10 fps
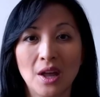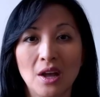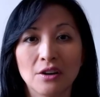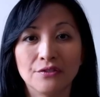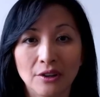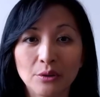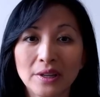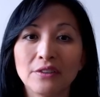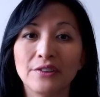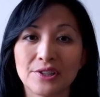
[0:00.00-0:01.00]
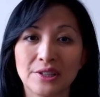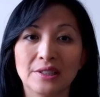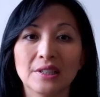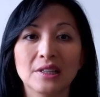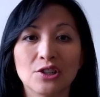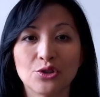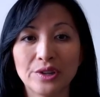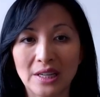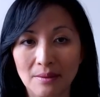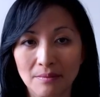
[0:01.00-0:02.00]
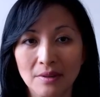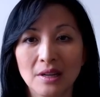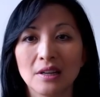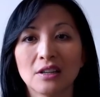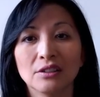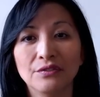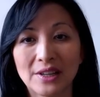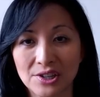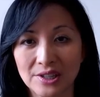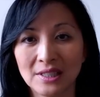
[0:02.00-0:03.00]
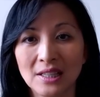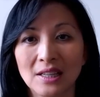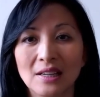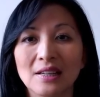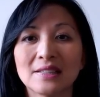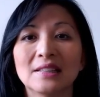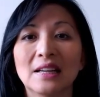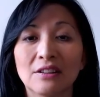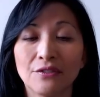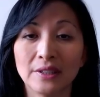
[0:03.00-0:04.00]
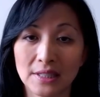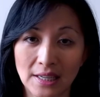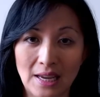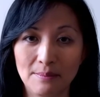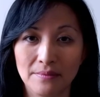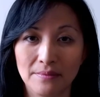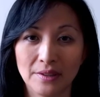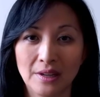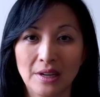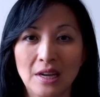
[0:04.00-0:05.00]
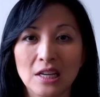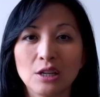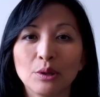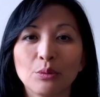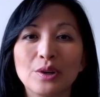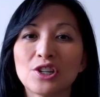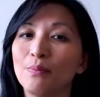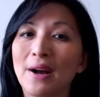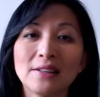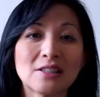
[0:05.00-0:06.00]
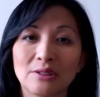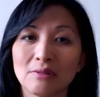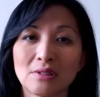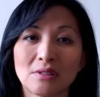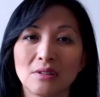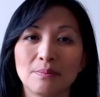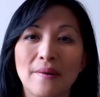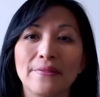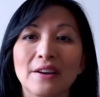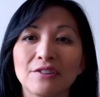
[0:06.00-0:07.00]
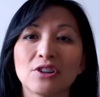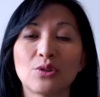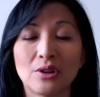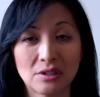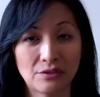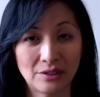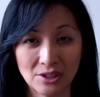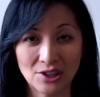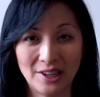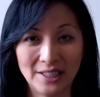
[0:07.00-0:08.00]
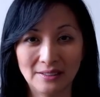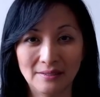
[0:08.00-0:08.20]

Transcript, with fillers: Following a vision, a dream, a conviction is an infinite game. You will reach milestones, but never cross the finish line.